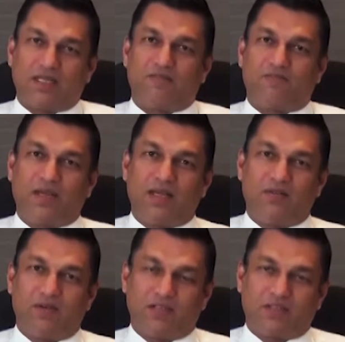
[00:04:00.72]
and feel
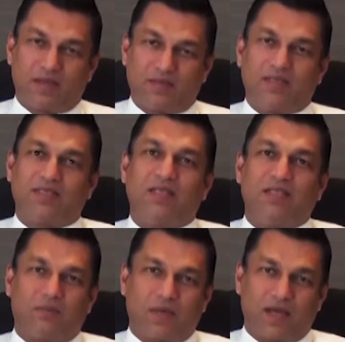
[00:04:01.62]
you have to come and see
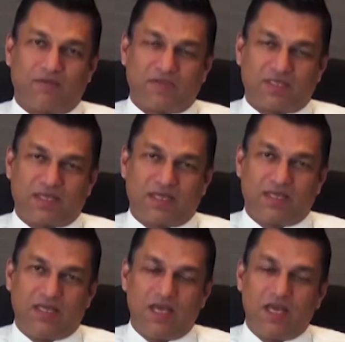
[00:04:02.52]
the product
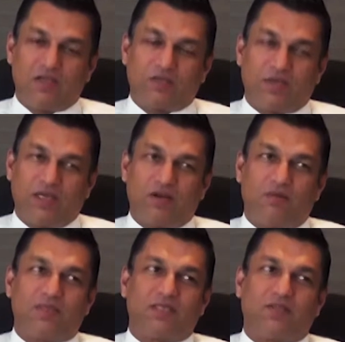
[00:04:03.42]
physically so
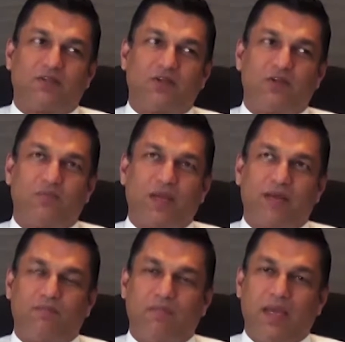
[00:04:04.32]
e-commerce is not going to make
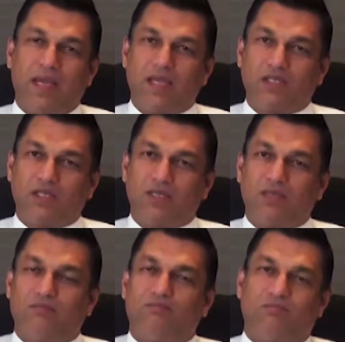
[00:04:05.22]
a major
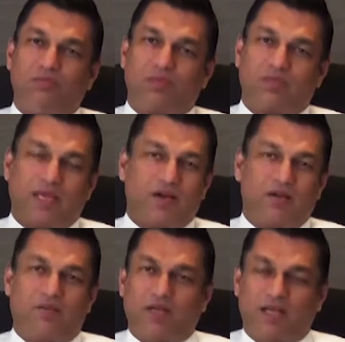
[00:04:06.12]
take
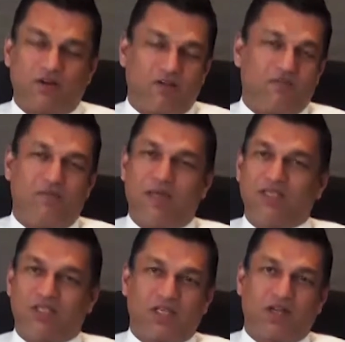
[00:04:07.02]
a, take off a
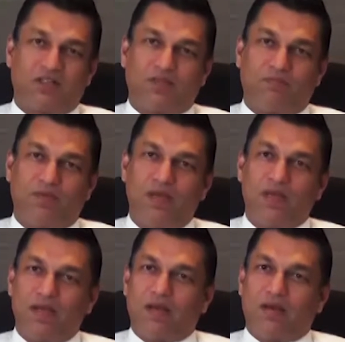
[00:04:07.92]
major share of the
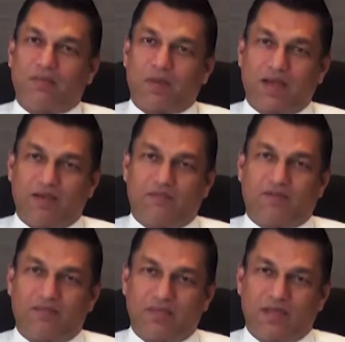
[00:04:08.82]
pie
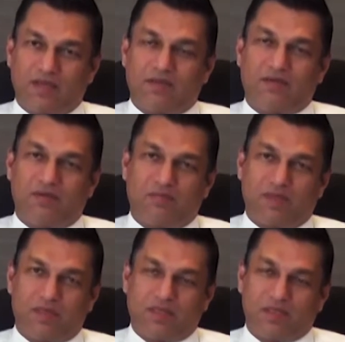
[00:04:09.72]
from the
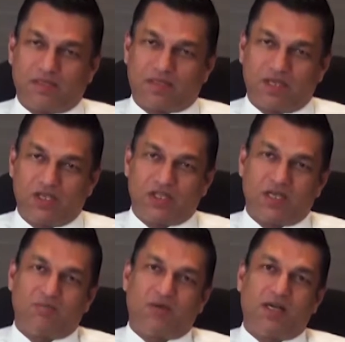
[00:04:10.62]
uh, the
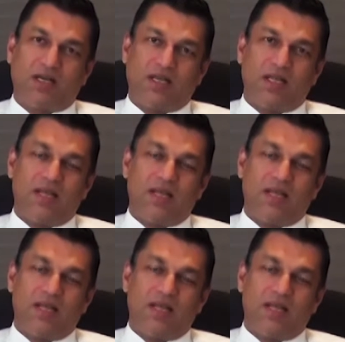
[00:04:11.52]
traditional model